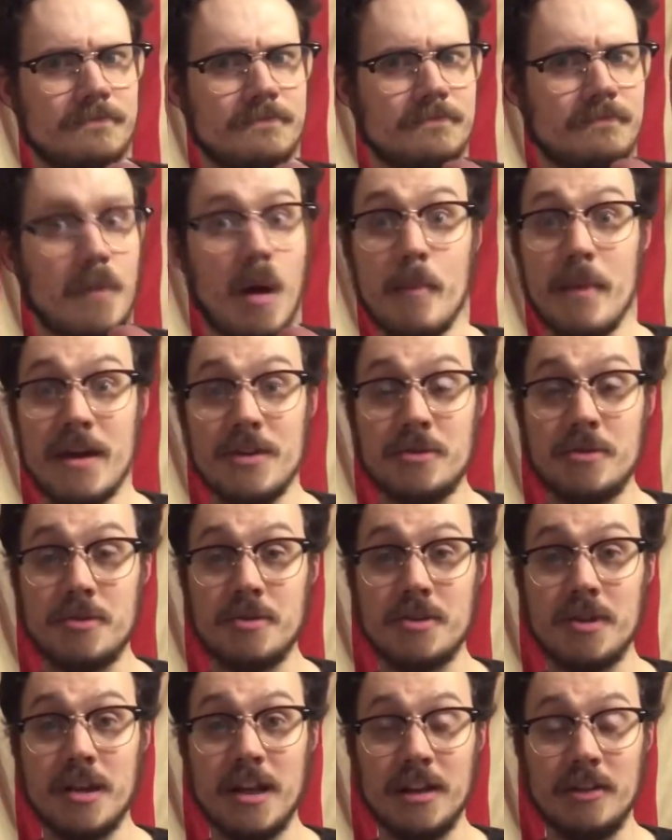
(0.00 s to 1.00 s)
My master's
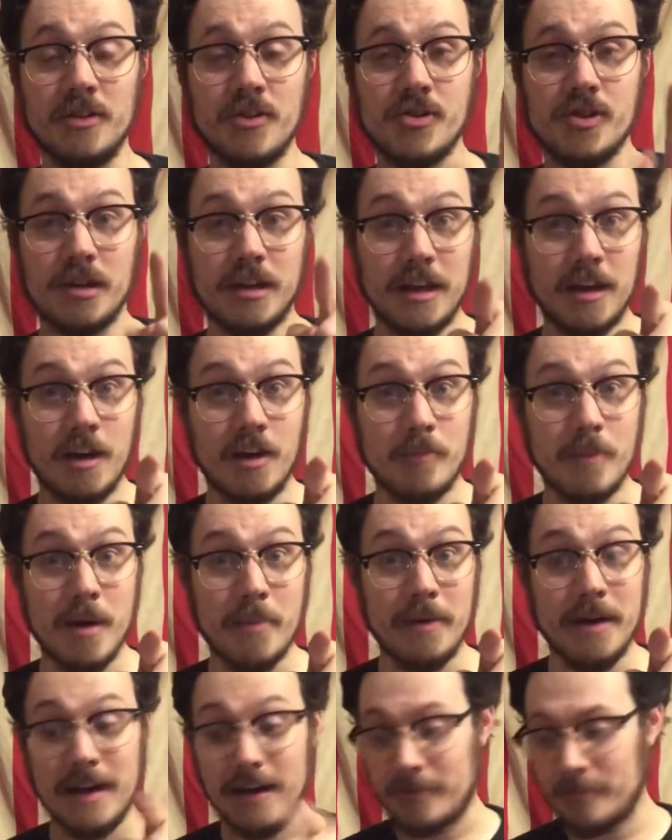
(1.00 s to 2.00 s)
in English. Get off my
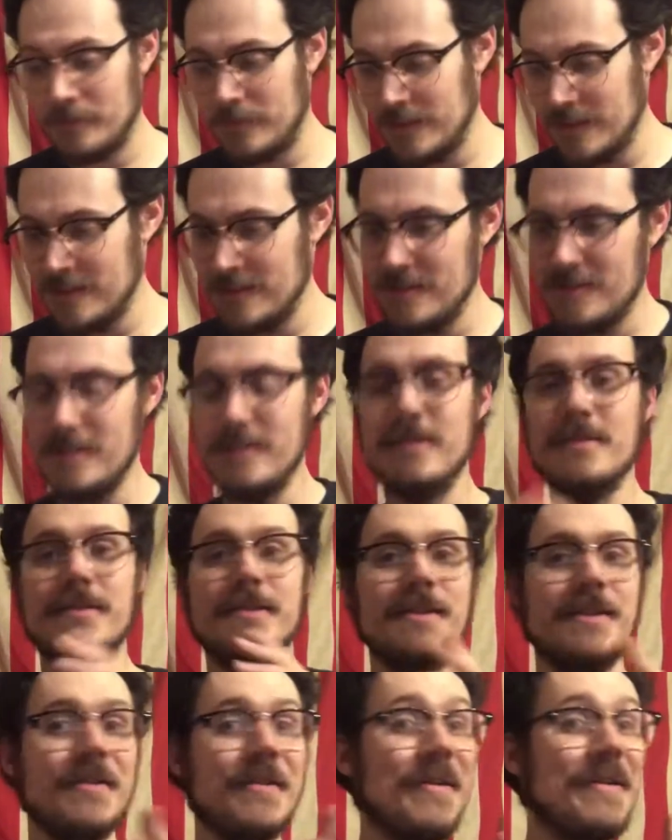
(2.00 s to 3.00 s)
back.
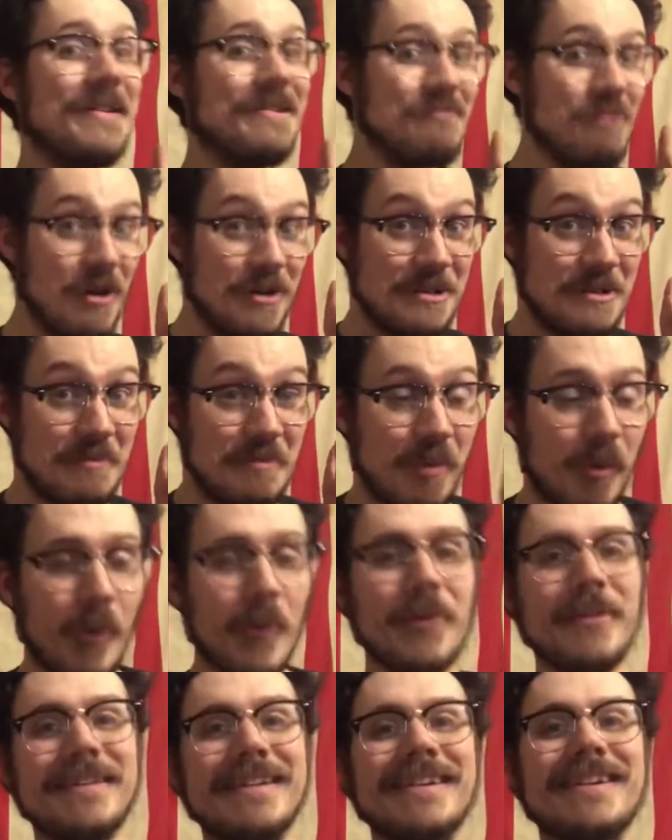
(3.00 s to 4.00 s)
What's
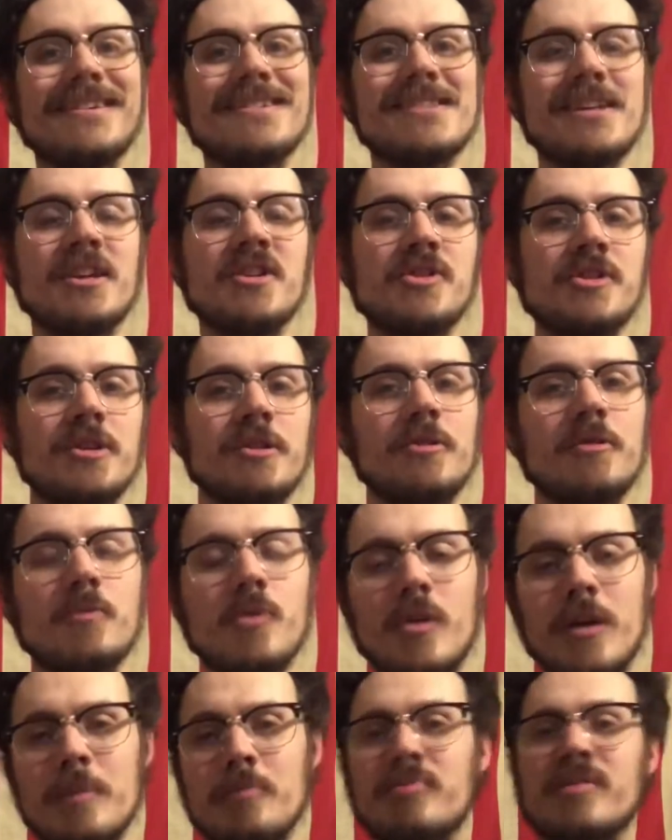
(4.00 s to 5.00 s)
important here is that
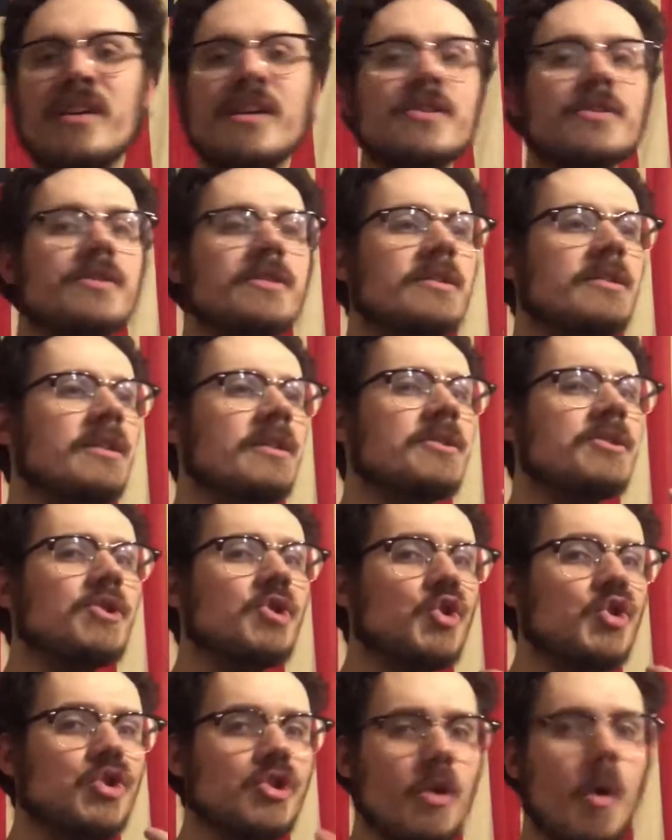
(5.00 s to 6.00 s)
Ishinomori does
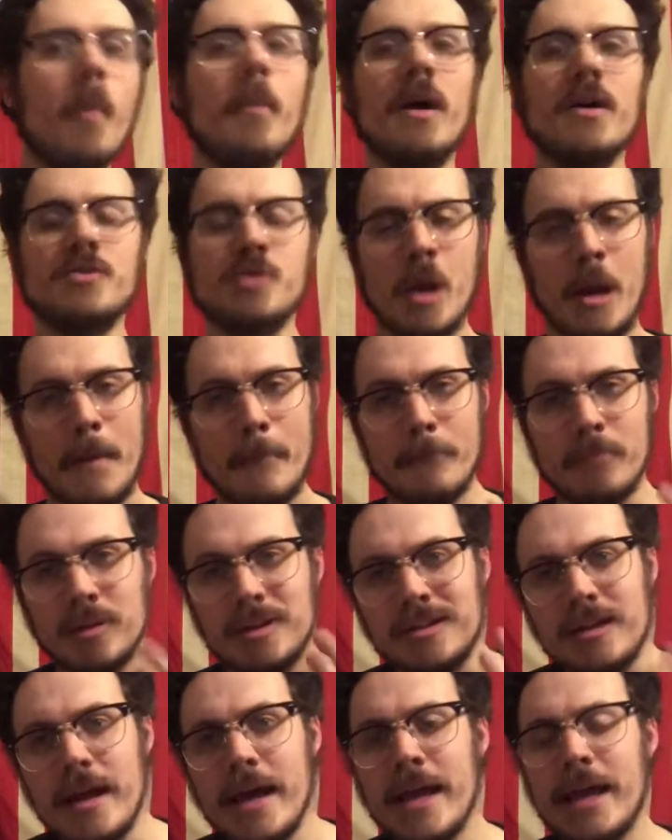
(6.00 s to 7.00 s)
so much
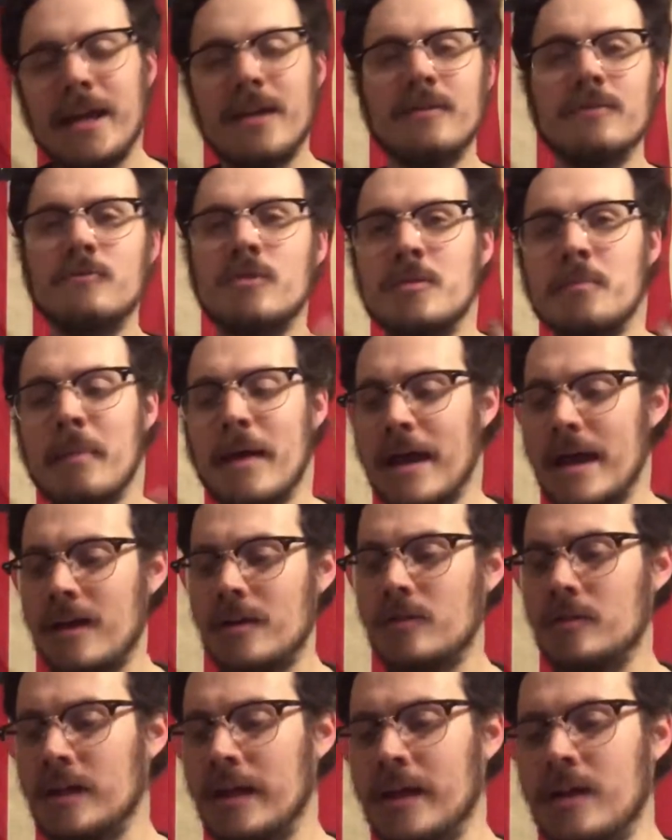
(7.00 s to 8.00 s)
play with panel
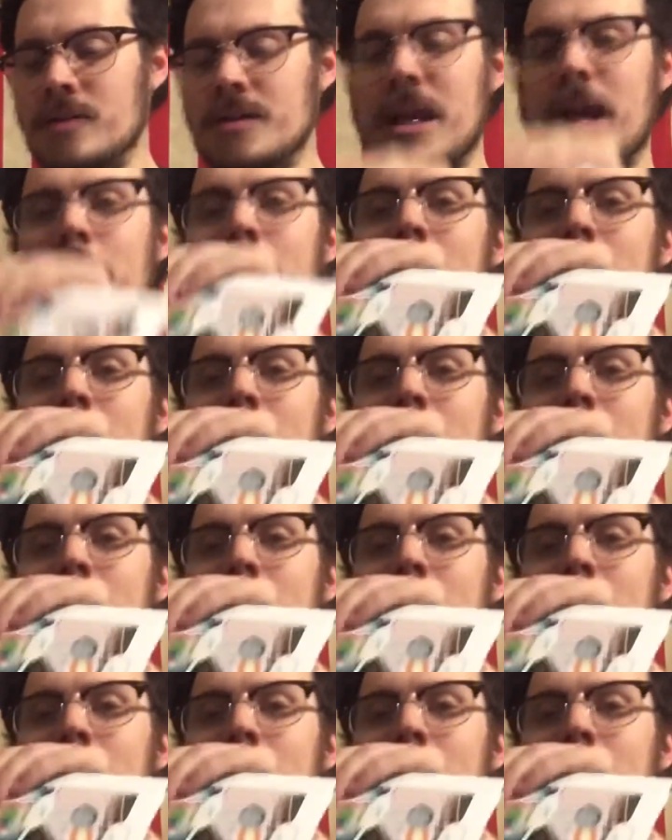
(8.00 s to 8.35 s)
layouts and